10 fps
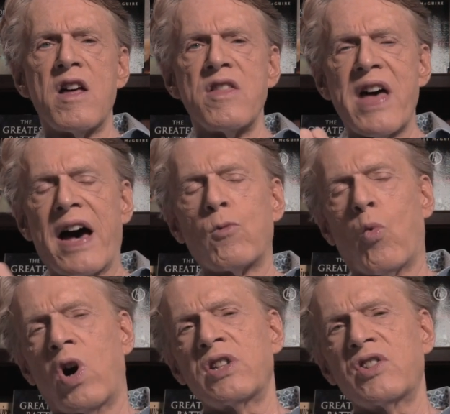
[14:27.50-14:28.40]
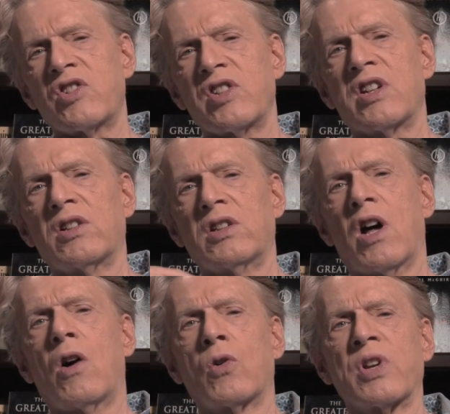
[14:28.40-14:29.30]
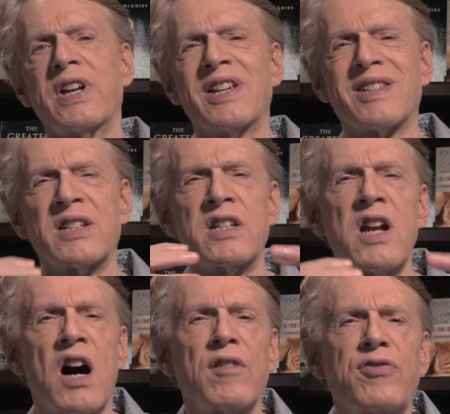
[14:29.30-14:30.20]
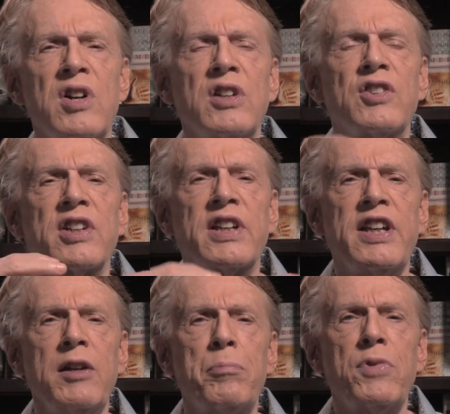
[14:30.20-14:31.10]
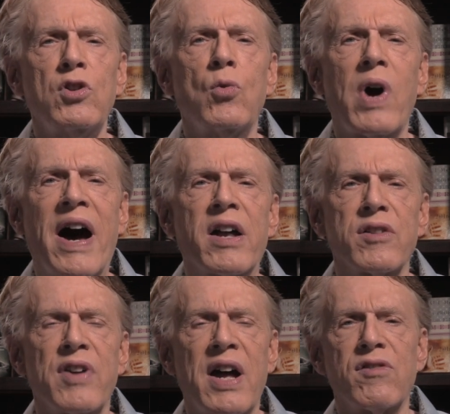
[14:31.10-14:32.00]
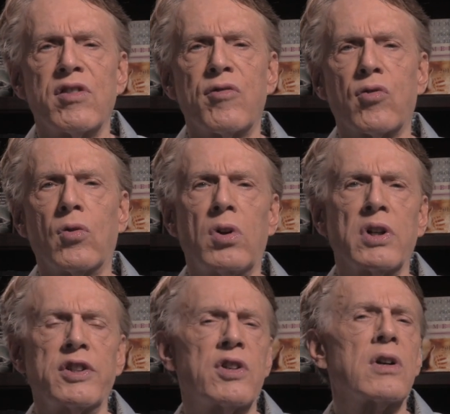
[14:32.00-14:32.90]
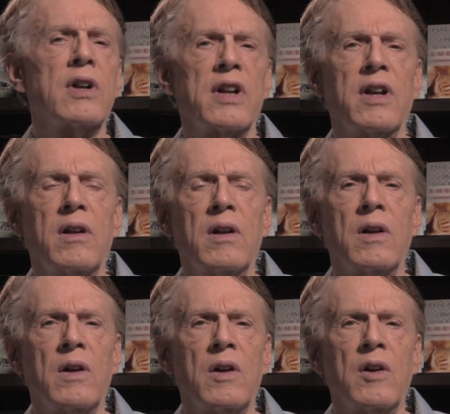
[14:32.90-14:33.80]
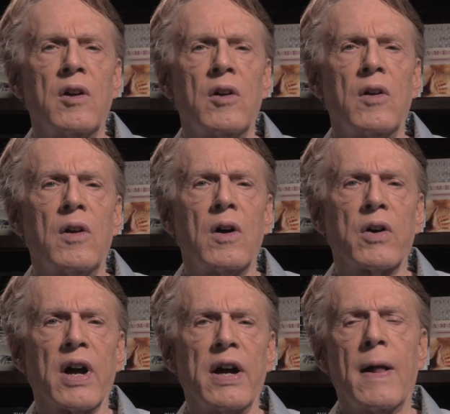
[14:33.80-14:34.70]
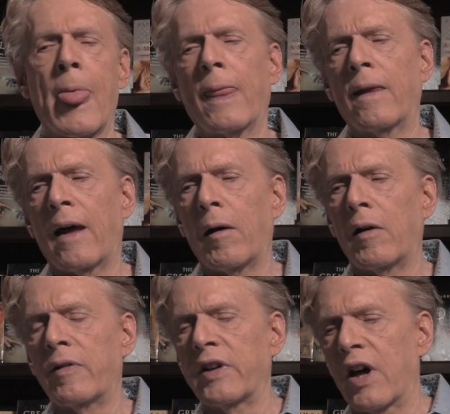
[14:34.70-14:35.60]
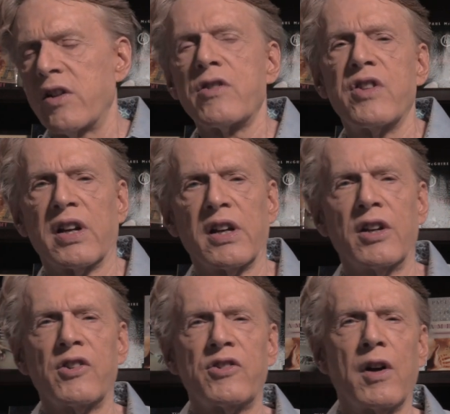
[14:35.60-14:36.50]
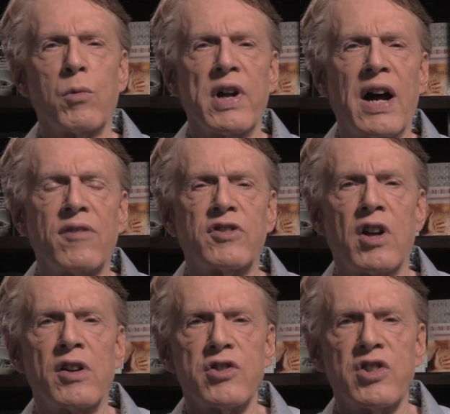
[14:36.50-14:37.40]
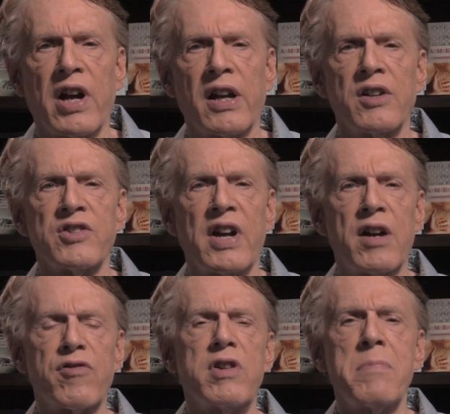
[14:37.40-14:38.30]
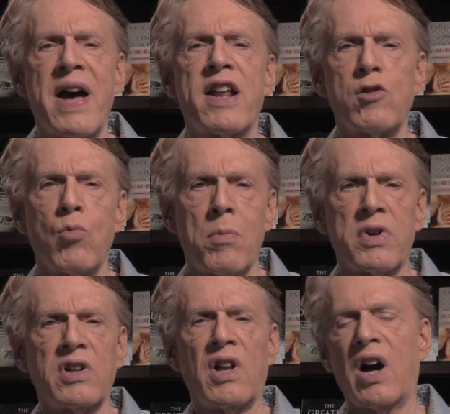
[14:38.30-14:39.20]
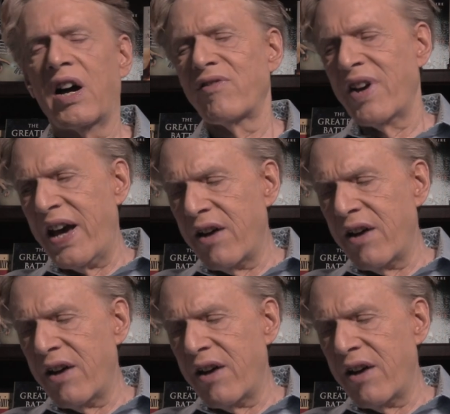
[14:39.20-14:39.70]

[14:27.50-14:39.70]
that one sin alone is enough to keep you out of heaven for all eternity. Okay? The other thing is that we have to understand is every man and woman alive,